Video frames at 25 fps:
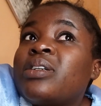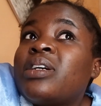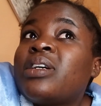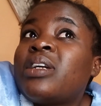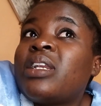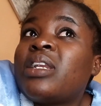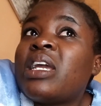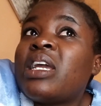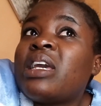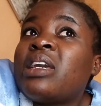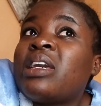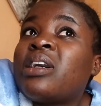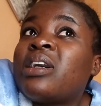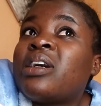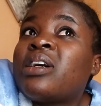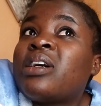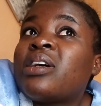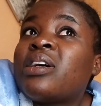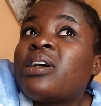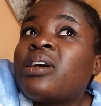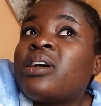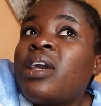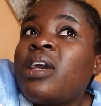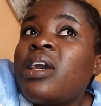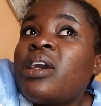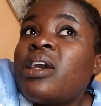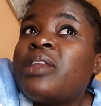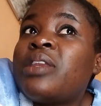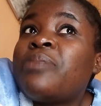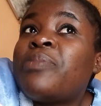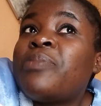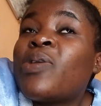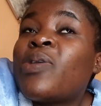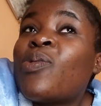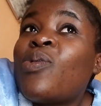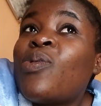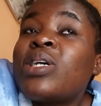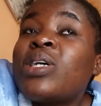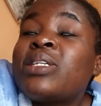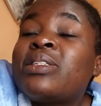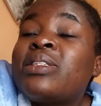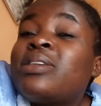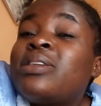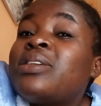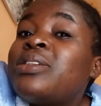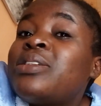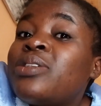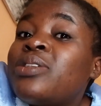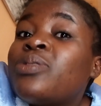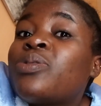Like, hey, nimekuwa
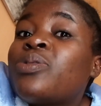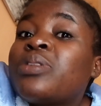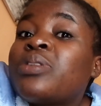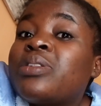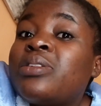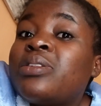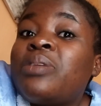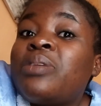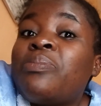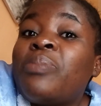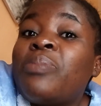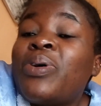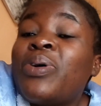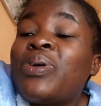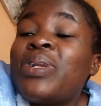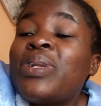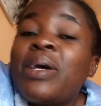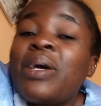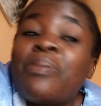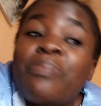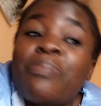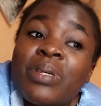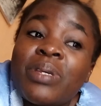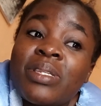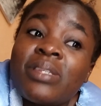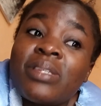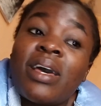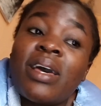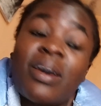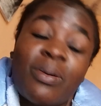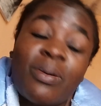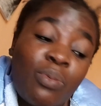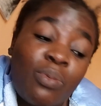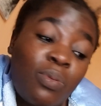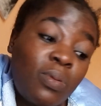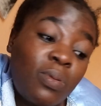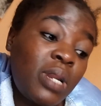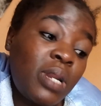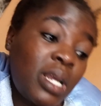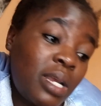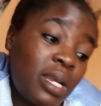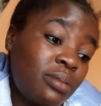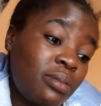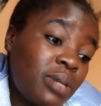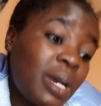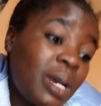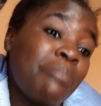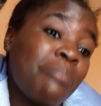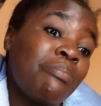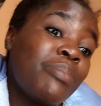stingy because nimeona pesa hakuna.
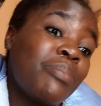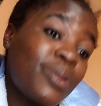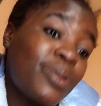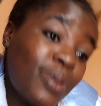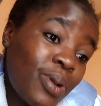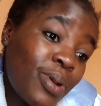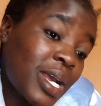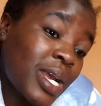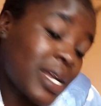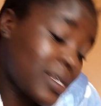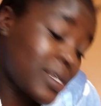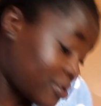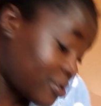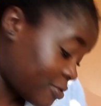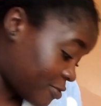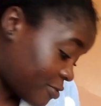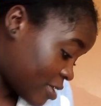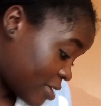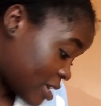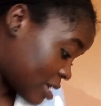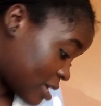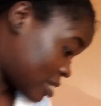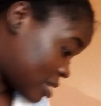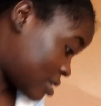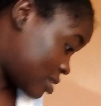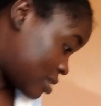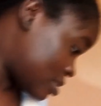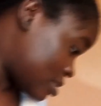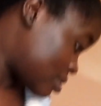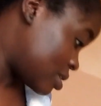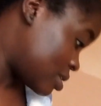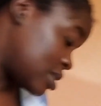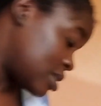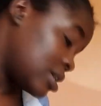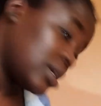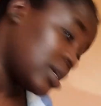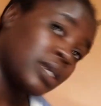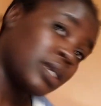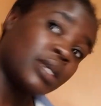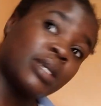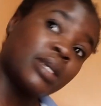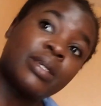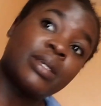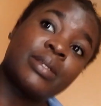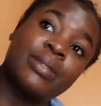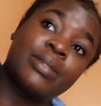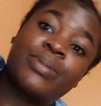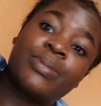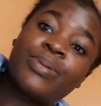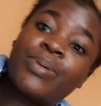I'm broke as fuck.
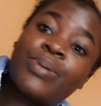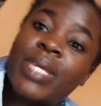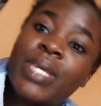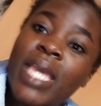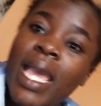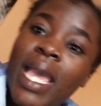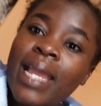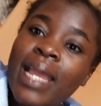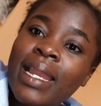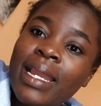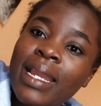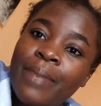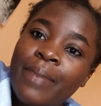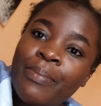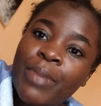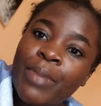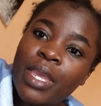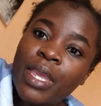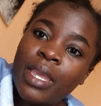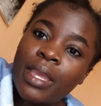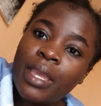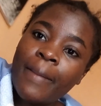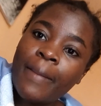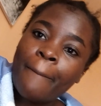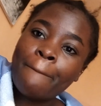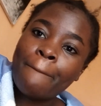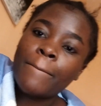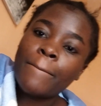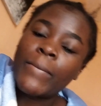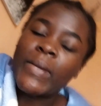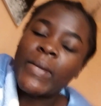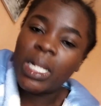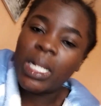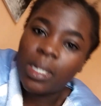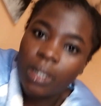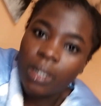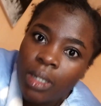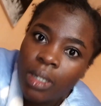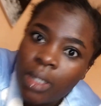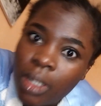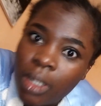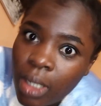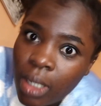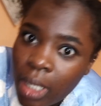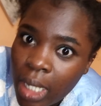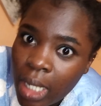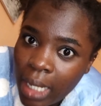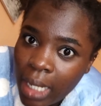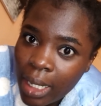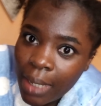So yeah, let me
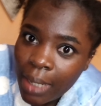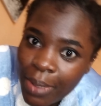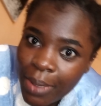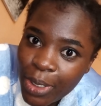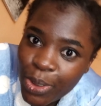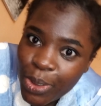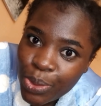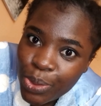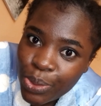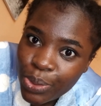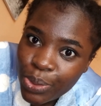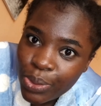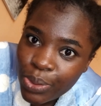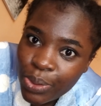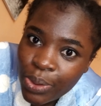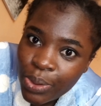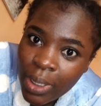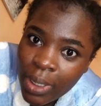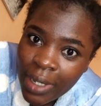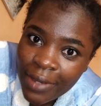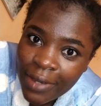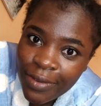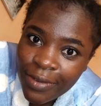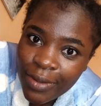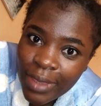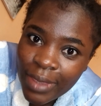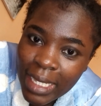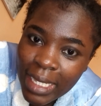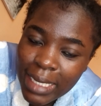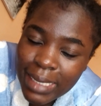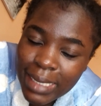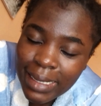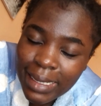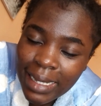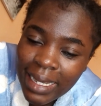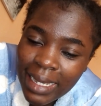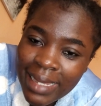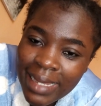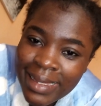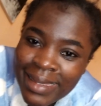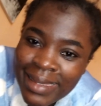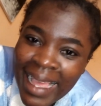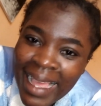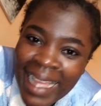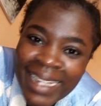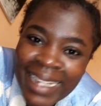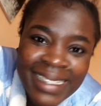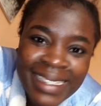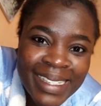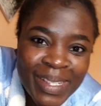do a few things, guys.
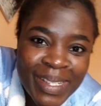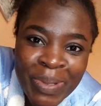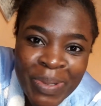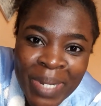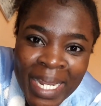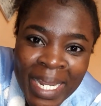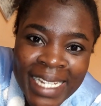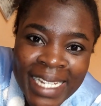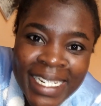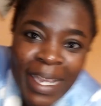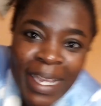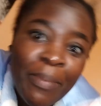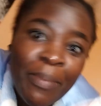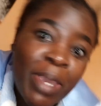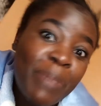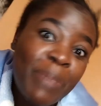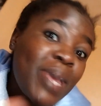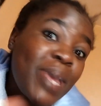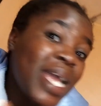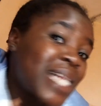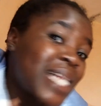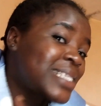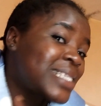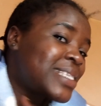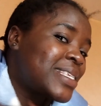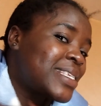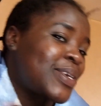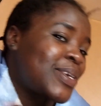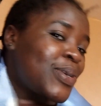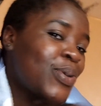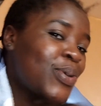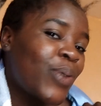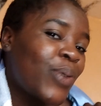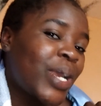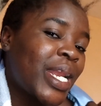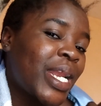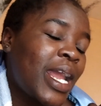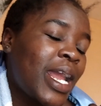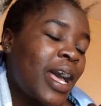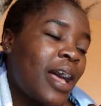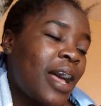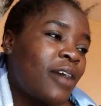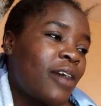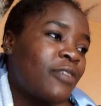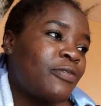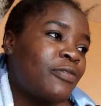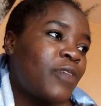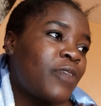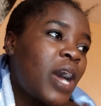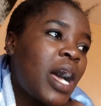I'll see you later. Maybe I'll see you when
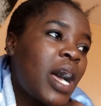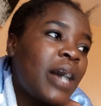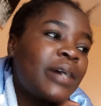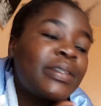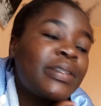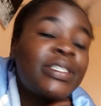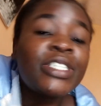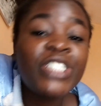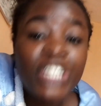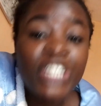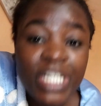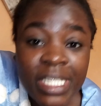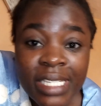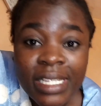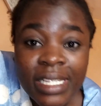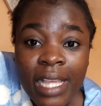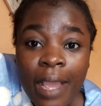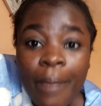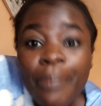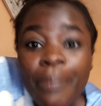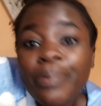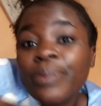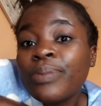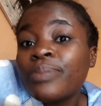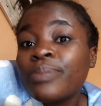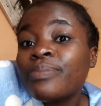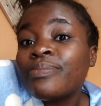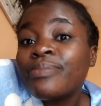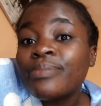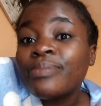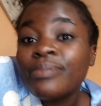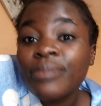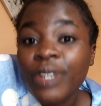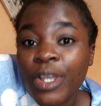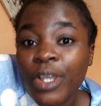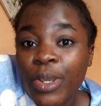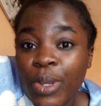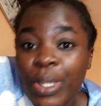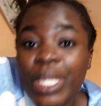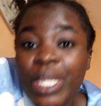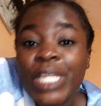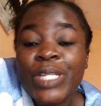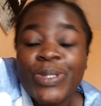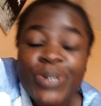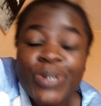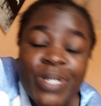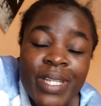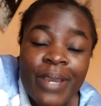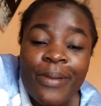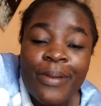I've dressed up going
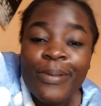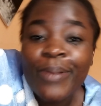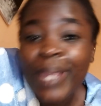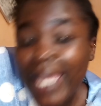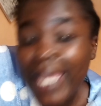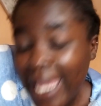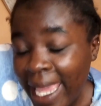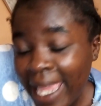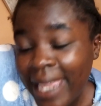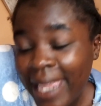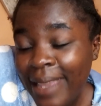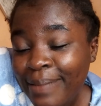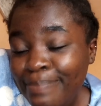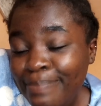to town. Okay.